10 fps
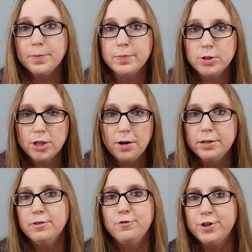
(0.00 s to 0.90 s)
You saw it
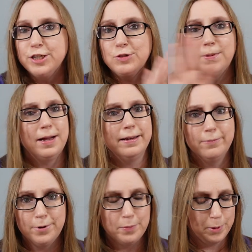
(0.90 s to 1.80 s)
in the footage, but I
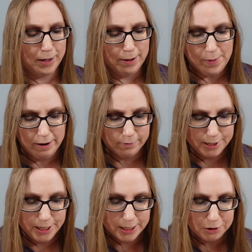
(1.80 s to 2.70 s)
didn't want to bring up
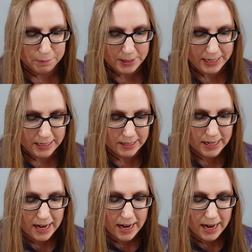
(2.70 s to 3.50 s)
every single piece.